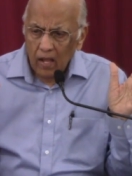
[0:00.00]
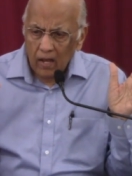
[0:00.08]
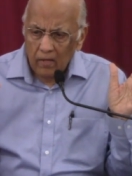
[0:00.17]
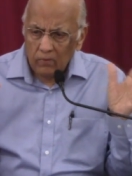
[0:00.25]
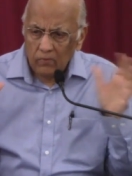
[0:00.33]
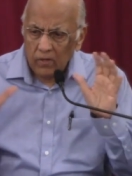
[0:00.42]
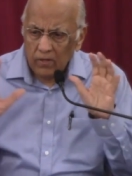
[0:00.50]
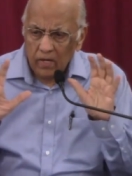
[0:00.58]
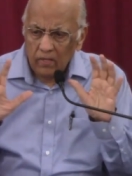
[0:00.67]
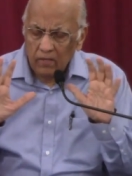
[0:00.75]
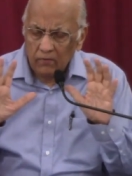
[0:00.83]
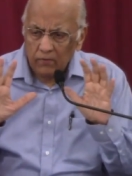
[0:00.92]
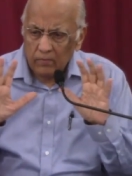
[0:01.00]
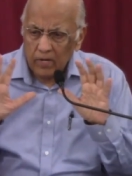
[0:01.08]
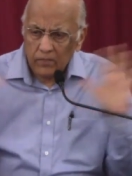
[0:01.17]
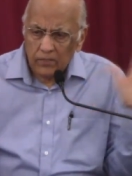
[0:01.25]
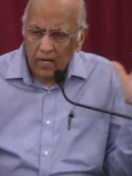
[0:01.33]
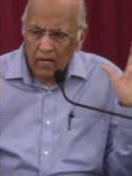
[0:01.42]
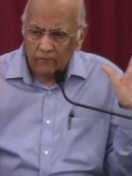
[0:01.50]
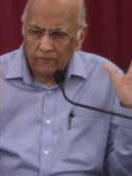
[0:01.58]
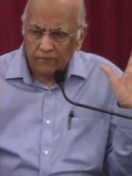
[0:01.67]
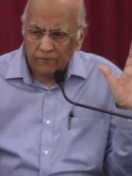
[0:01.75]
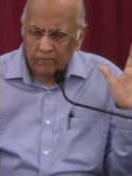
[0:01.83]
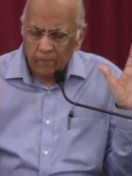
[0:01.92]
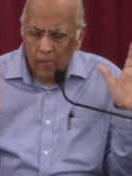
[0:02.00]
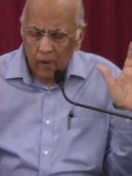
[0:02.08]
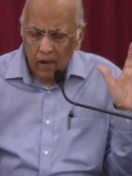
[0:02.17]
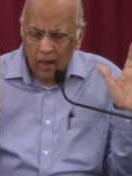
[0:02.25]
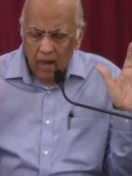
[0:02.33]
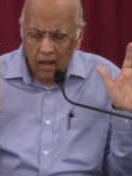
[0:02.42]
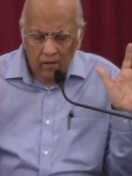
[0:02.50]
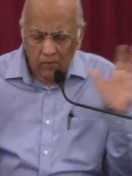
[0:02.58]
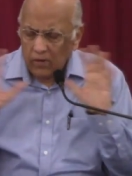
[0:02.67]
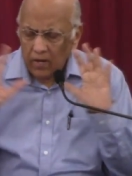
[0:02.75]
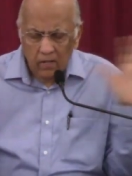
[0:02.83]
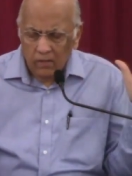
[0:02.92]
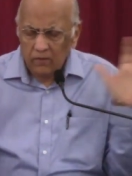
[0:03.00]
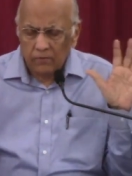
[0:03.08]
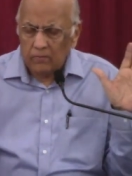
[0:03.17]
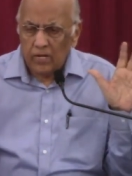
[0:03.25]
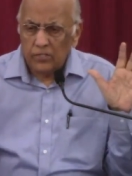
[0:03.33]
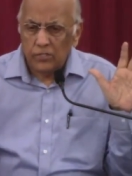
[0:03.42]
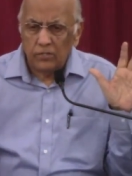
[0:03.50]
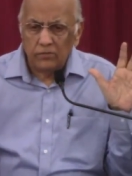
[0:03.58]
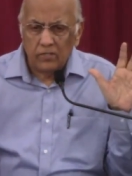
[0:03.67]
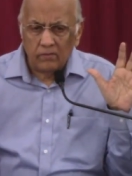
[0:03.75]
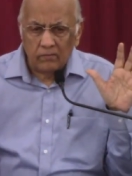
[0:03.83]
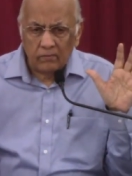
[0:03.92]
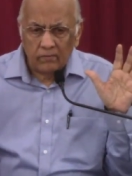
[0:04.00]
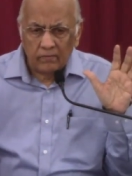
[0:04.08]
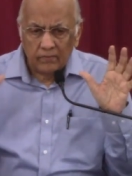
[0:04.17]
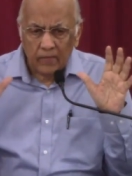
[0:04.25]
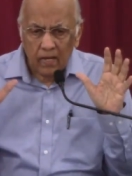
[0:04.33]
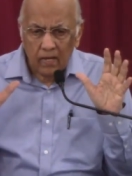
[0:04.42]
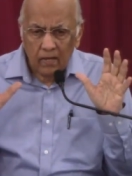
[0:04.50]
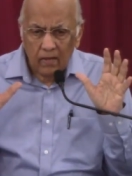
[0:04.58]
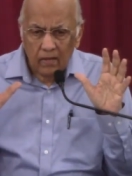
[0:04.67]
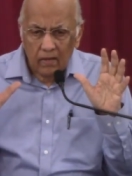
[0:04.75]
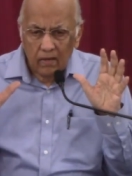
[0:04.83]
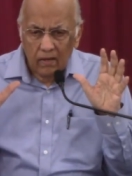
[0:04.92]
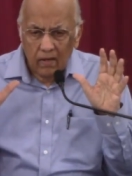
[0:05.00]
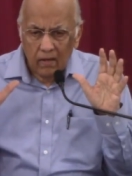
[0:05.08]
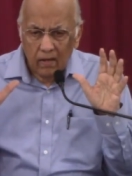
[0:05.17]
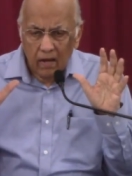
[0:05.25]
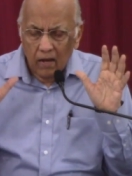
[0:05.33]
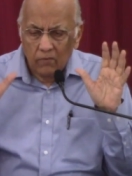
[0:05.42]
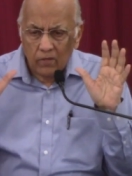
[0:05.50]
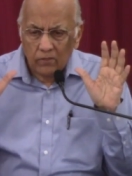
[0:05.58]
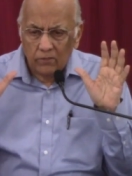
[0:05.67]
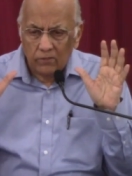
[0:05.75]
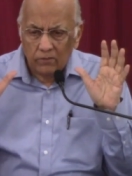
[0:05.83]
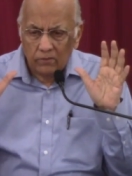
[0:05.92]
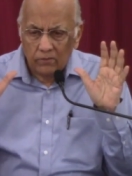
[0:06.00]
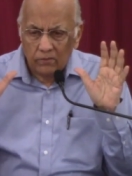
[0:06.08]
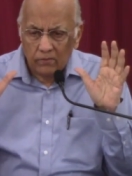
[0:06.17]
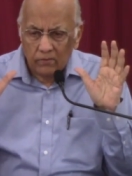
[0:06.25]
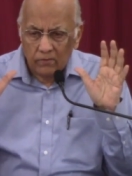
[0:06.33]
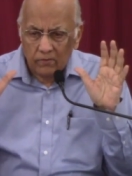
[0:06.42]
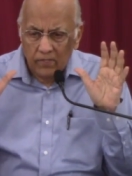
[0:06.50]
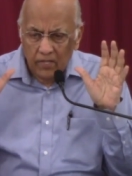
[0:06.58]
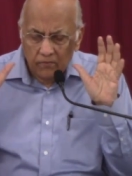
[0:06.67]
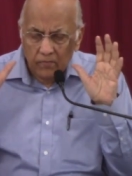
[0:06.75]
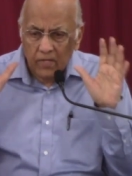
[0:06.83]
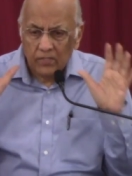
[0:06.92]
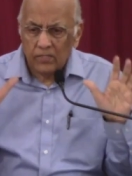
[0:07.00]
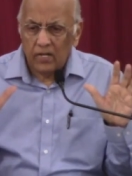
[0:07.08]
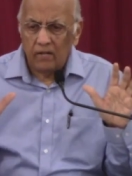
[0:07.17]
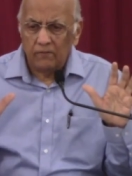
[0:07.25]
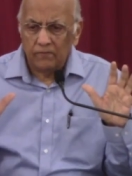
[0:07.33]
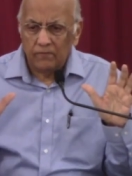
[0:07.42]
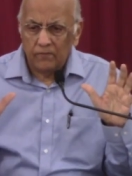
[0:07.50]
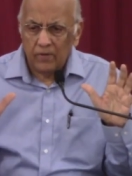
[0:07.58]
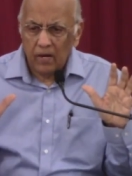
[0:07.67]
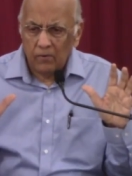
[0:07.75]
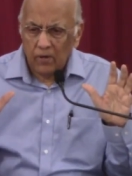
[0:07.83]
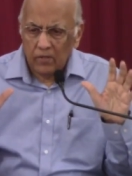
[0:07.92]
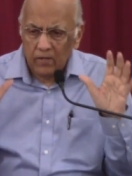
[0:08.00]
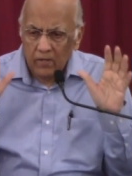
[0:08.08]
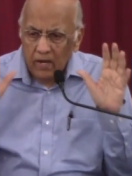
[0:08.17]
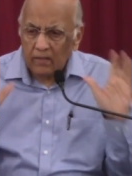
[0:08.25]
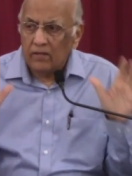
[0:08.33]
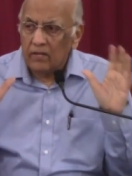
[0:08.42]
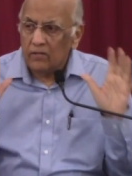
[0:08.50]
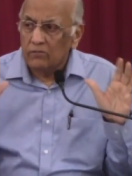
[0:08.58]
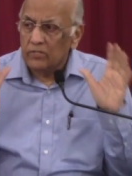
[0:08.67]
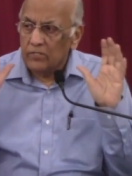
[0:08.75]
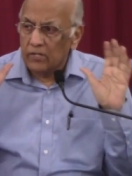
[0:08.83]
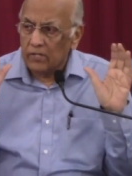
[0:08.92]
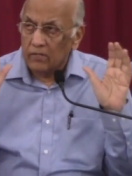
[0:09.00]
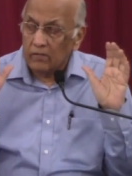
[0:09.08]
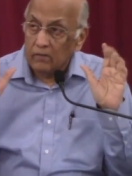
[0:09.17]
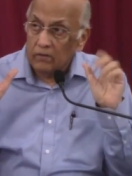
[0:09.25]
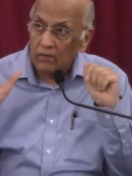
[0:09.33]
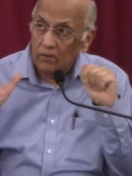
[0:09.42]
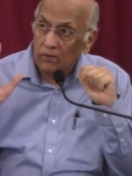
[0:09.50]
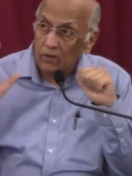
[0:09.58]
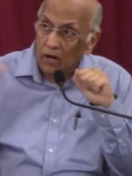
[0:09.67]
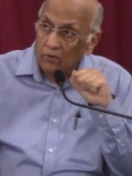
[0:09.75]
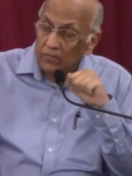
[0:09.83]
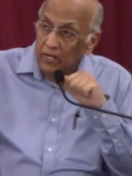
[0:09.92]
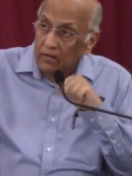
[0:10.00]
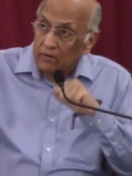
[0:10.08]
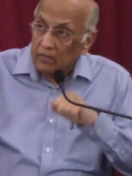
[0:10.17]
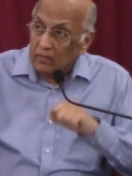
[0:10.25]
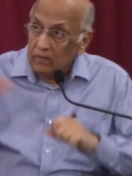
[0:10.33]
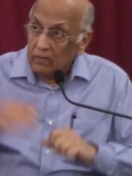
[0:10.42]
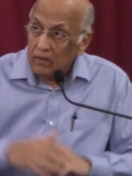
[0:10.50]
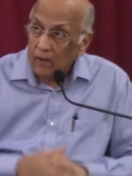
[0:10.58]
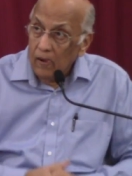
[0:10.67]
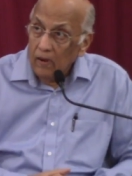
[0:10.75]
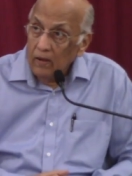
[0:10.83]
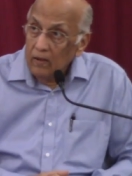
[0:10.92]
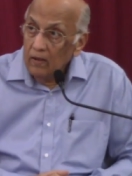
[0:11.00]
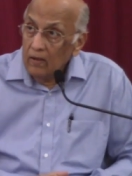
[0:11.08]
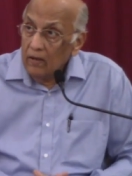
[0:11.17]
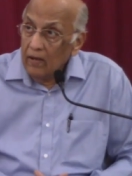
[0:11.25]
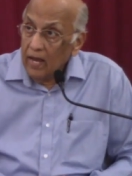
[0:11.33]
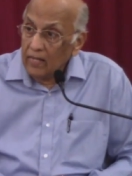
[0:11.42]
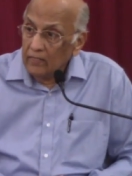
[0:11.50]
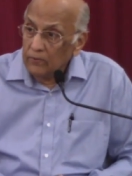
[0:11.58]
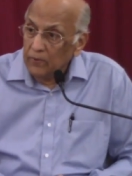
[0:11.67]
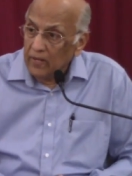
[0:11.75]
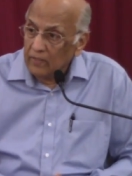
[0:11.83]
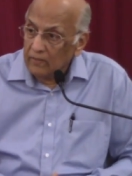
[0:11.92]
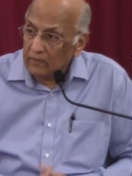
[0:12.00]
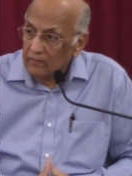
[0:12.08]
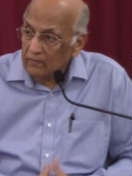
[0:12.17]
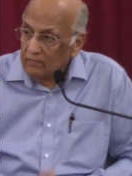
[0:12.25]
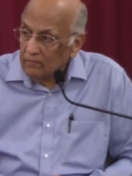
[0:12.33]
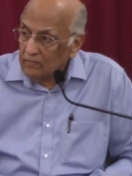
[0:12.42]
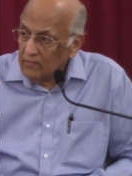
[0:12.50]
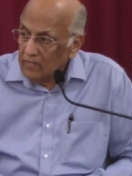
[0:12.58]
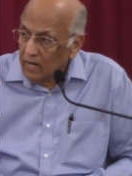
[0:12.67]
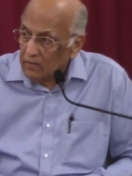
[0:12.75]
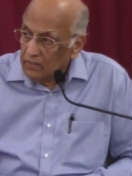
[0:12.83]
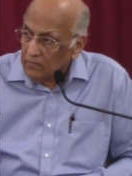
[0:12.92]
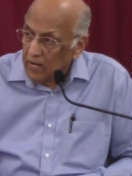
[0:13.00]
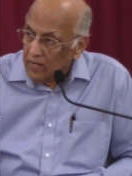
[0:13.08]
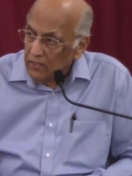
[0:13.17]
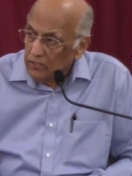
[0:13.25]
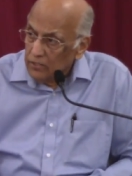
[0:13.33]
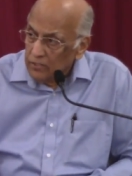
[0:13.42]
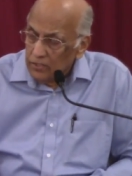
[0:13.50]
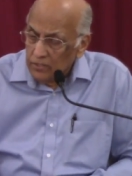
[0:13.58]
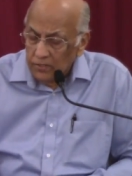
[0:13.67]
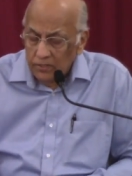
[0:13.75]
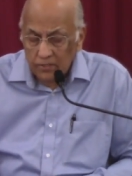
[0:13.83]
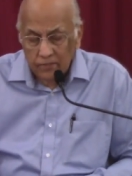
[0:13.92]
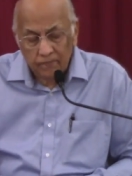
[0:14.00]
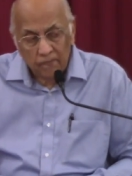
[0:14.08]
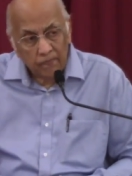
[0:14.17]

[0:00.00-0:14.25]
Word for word: I don't want anything for myself. I don't want anything for my children. I want to give myself and I want nothing in return. You know, out there in the health, wealth, charismatic churches,